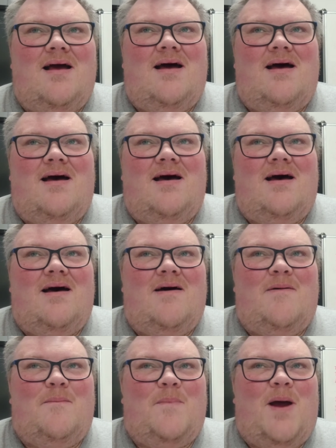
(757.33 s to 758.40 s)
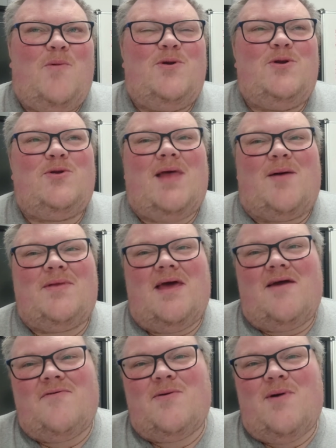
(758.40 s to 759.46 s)
I wouldn't do that with
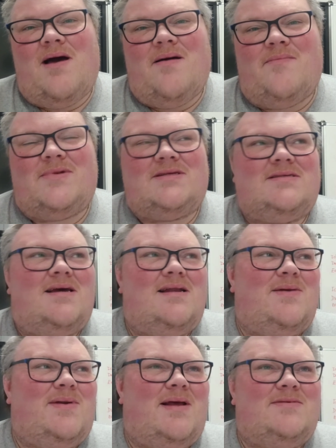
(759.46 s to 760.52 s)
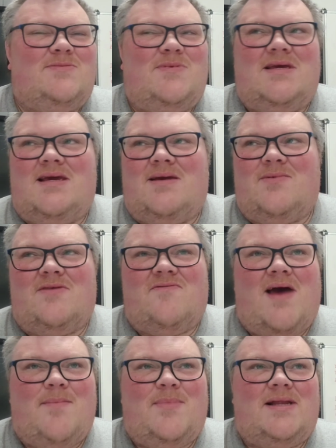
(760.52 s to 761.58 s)
everyone, but certainly when I'm speaking with
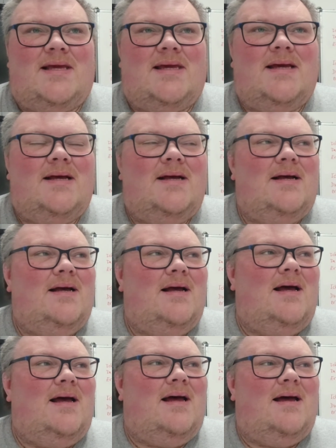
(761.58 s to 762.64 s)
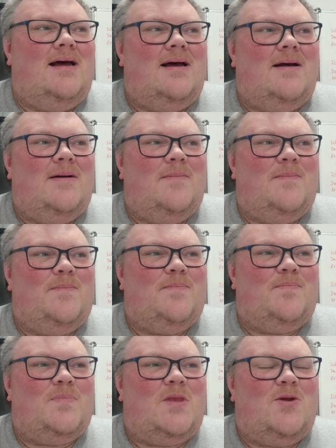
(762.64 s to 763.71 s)
family,
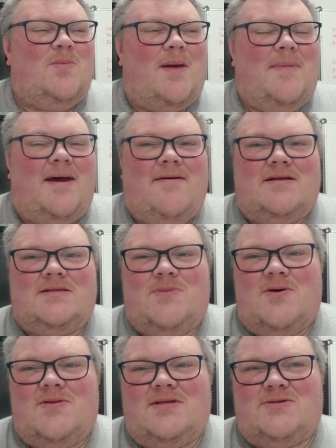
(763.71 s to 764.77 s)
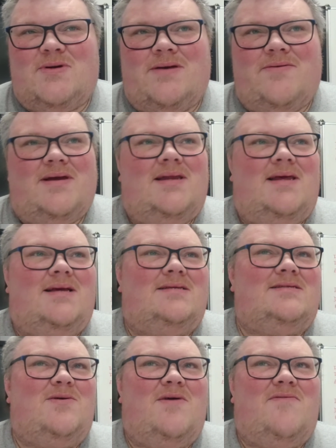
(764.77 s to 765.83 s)
you know, my parents both enjoy reading,
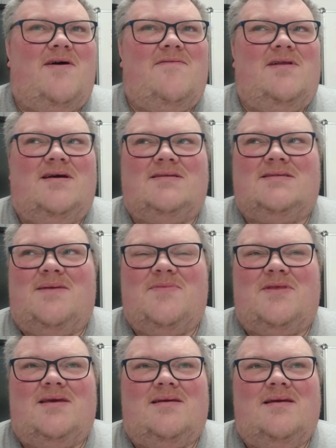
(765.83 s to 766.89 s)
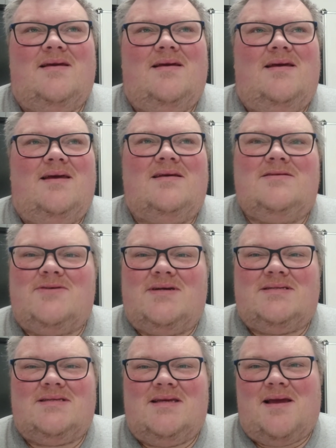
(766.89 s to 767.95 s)
so if I've learned something
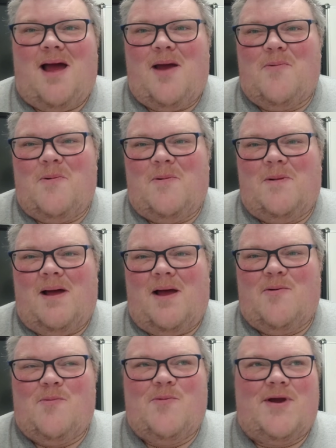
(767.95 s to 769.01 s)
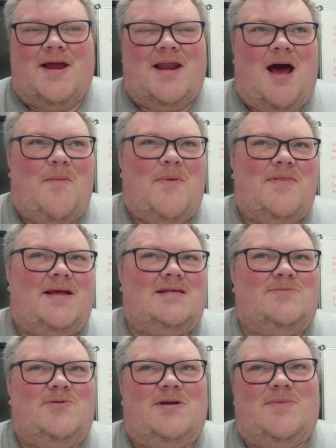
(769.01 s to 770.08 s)
interesting, I will bring it up, and
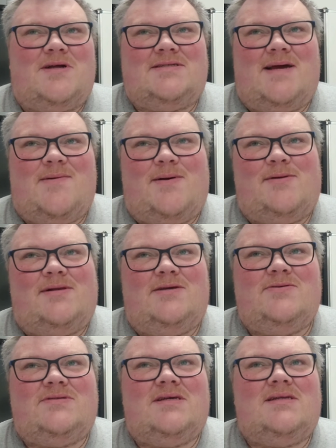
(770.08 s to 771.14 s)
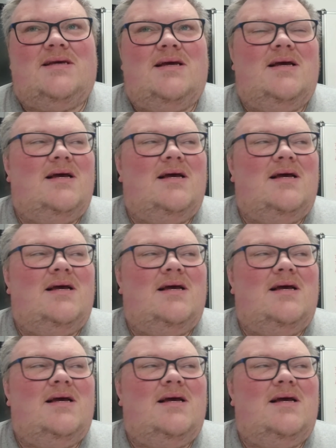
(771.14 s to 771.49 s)
that's pretty much how I'll use it.